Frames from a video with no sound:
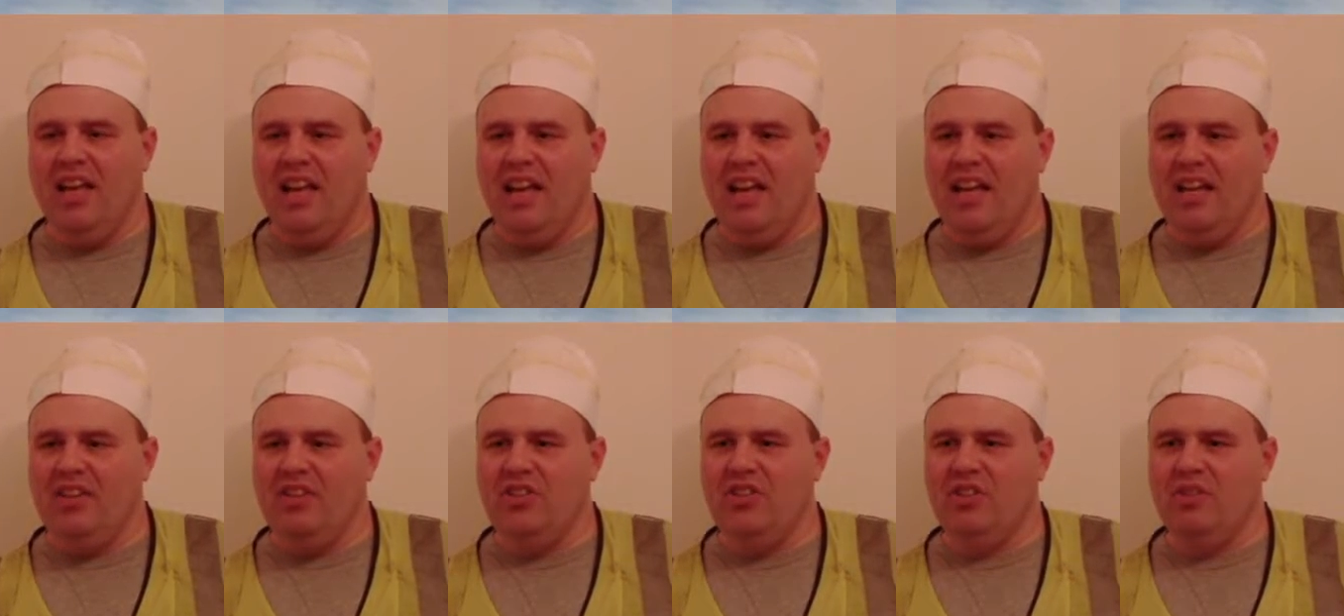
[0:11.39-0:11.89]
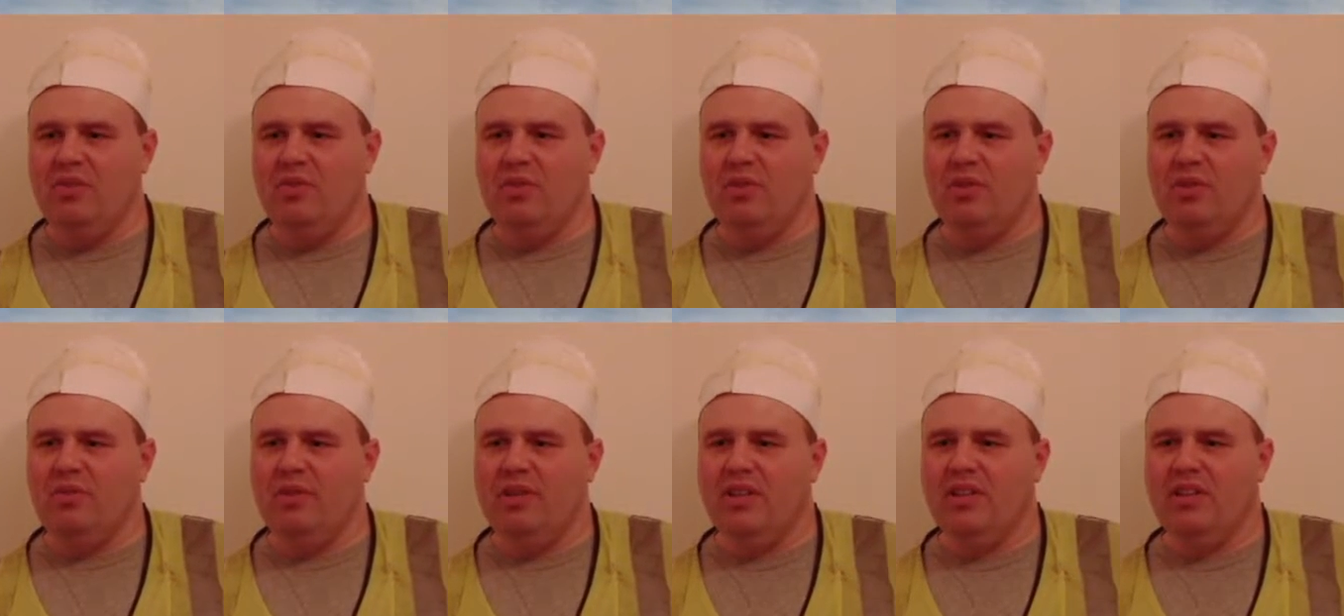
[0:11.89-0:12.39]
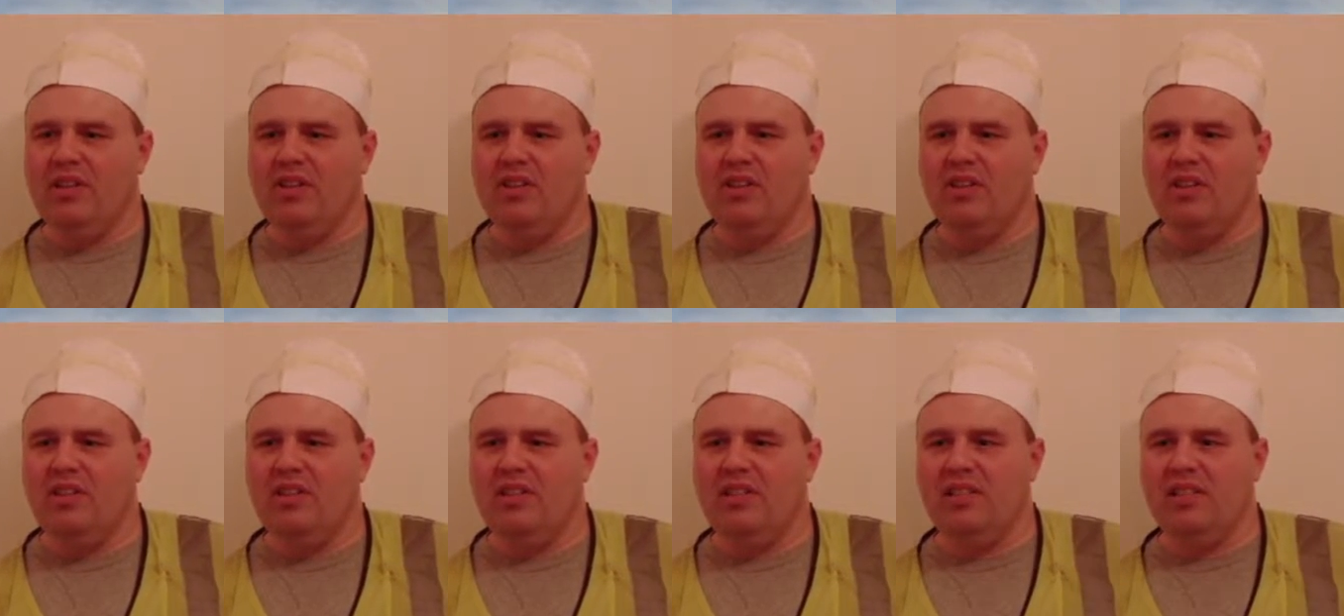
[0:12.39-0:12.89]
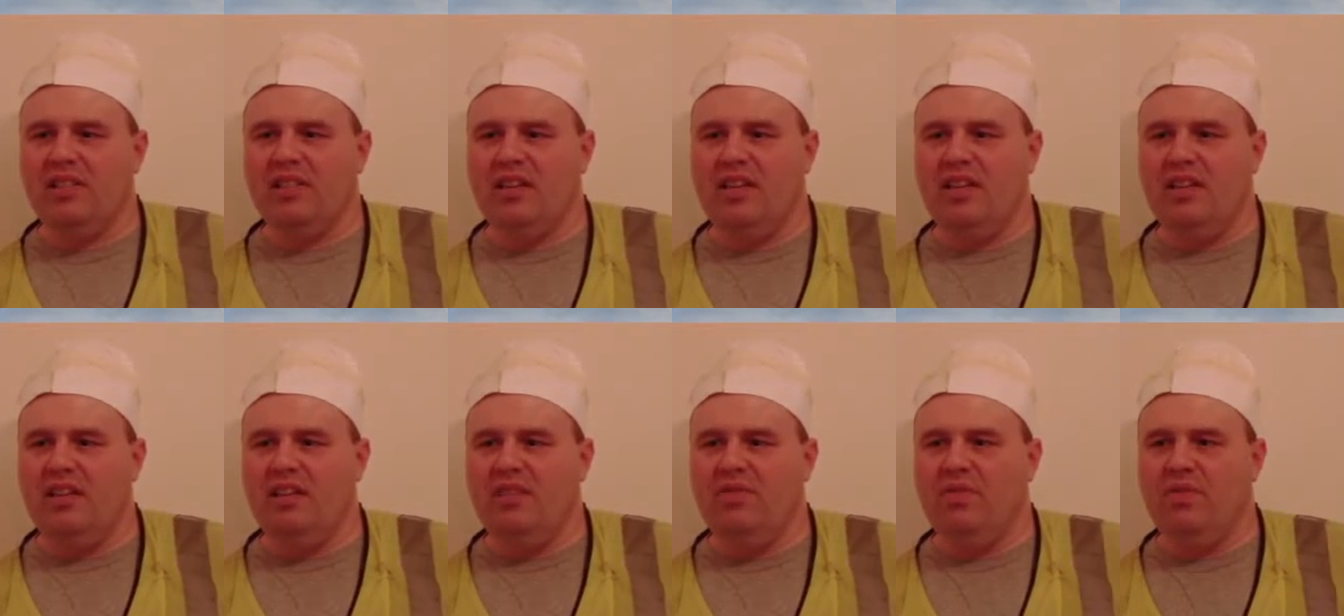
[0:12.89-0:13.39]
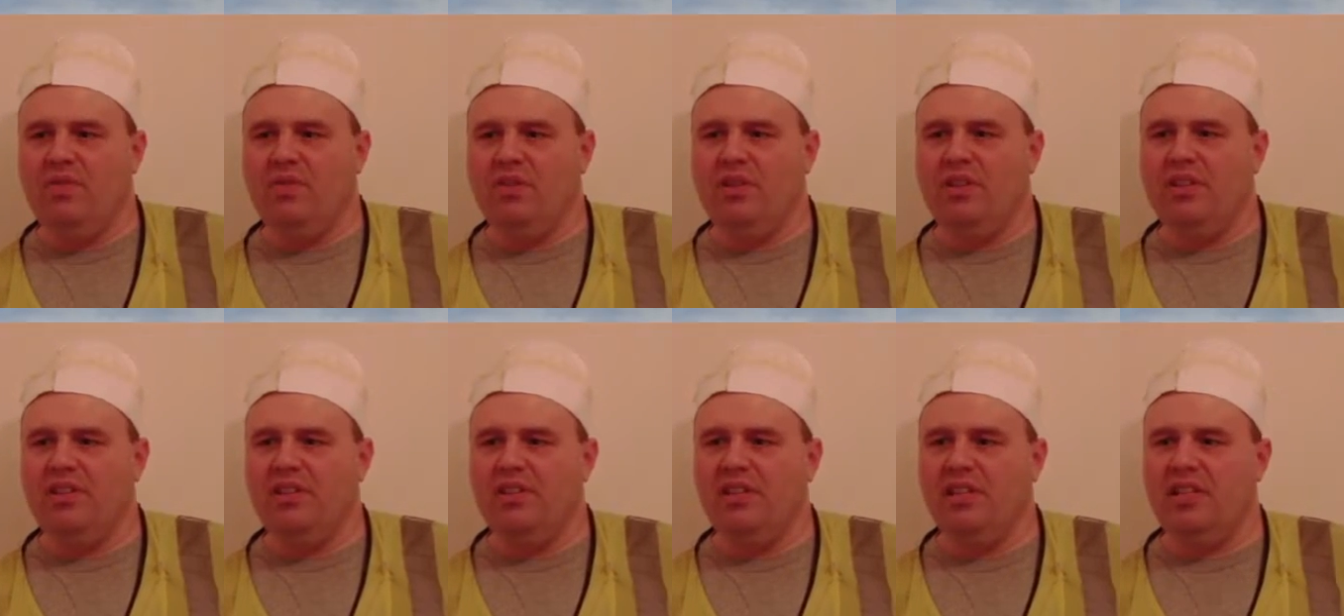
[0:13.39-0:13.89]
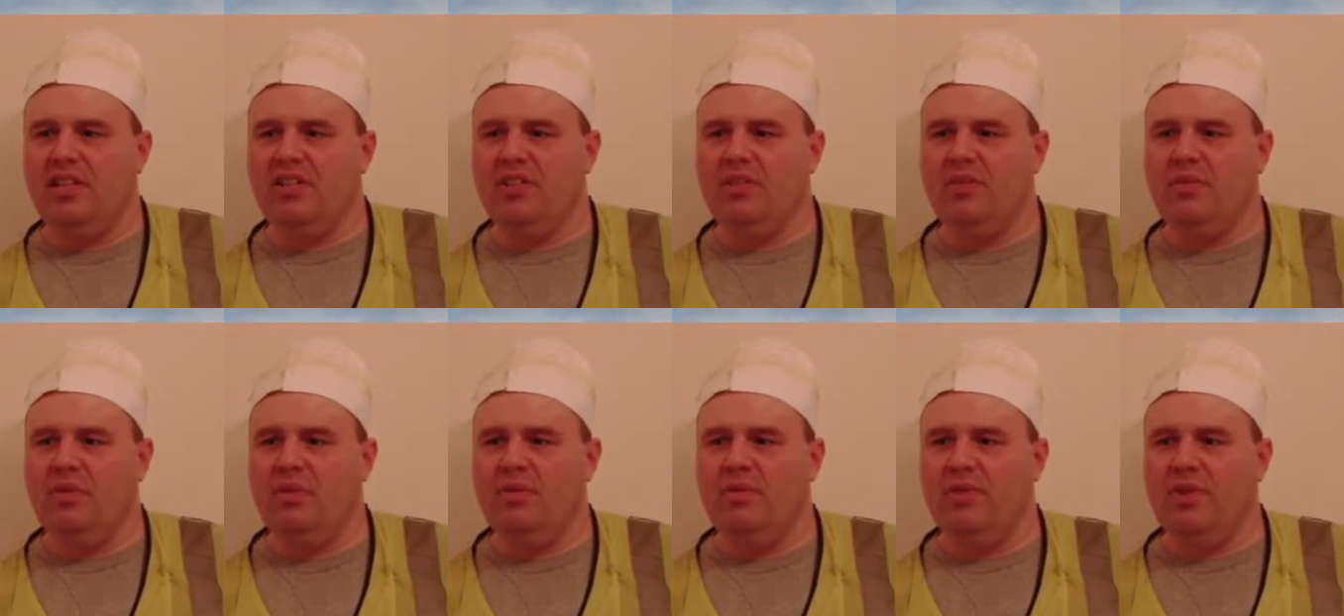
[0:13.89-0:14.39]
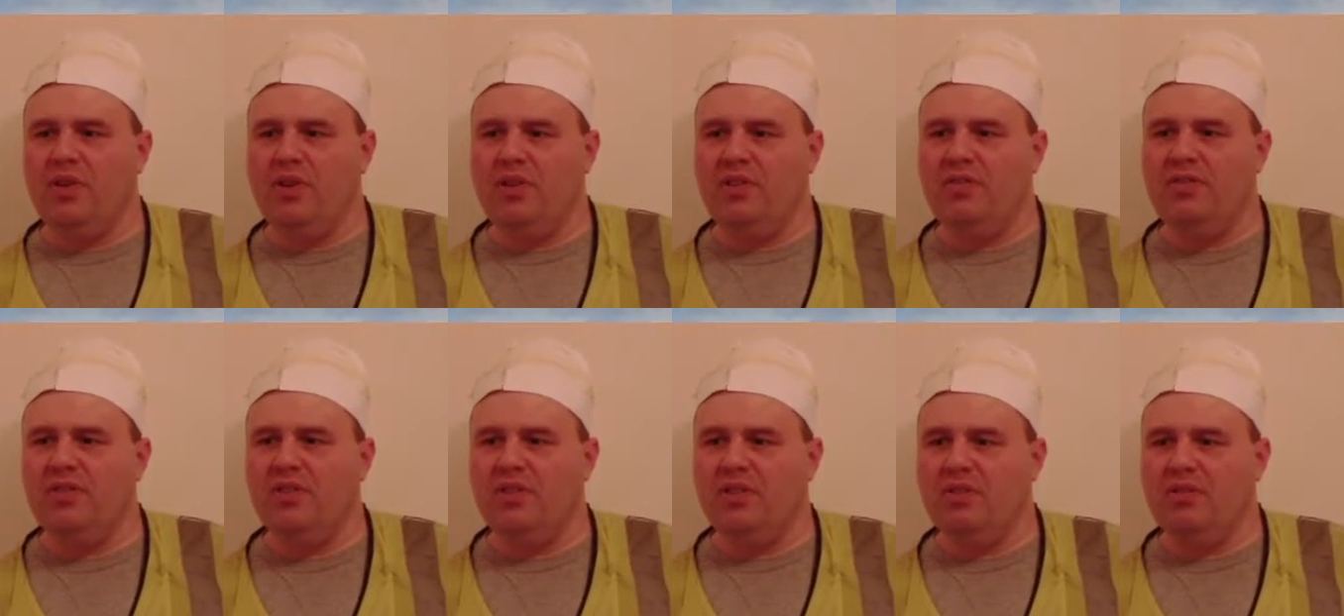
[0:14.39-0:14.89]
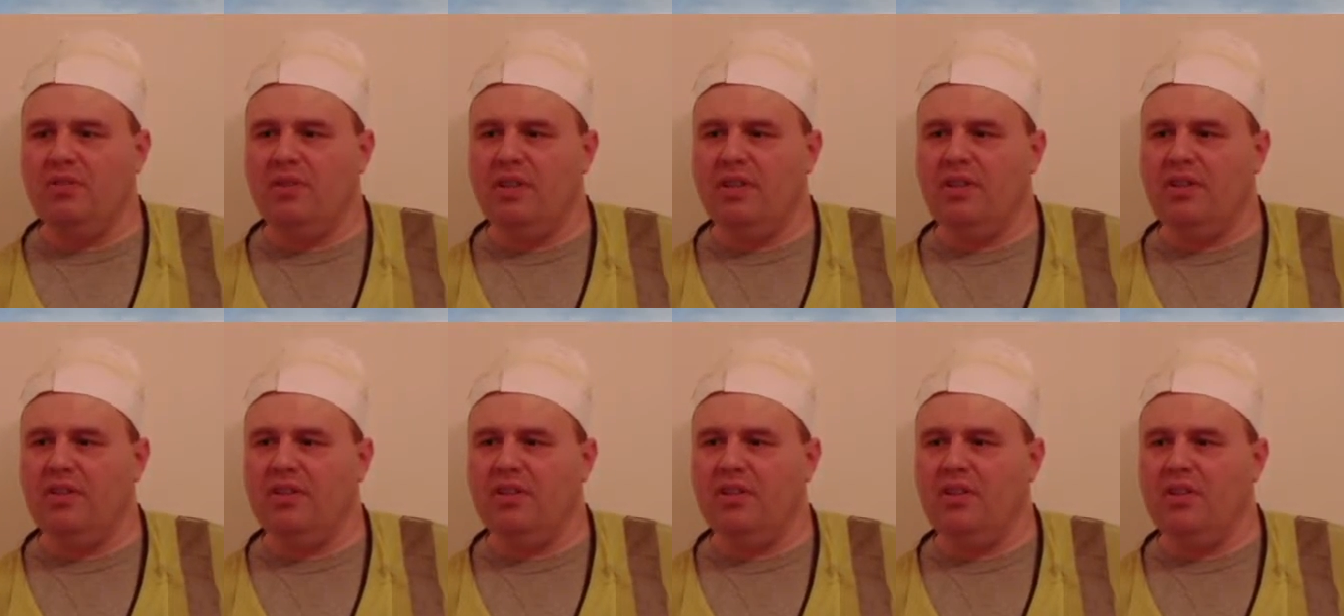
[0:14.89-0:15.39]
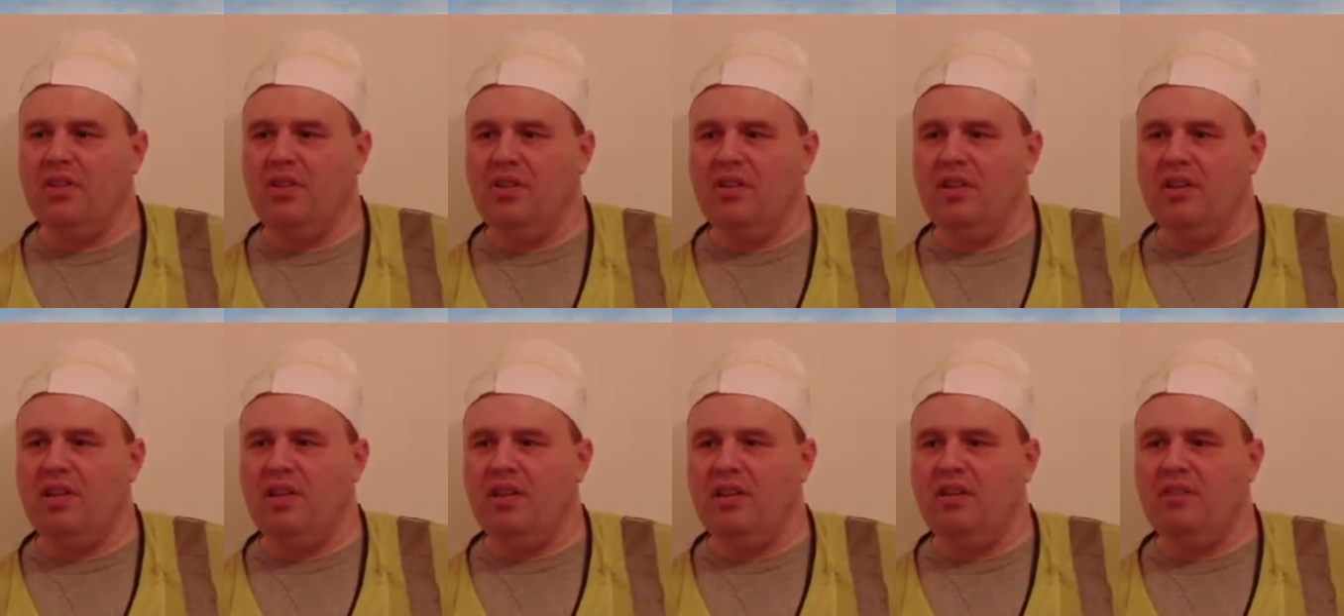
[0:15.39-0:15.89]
As you will recall, this kind of organization revolves around the current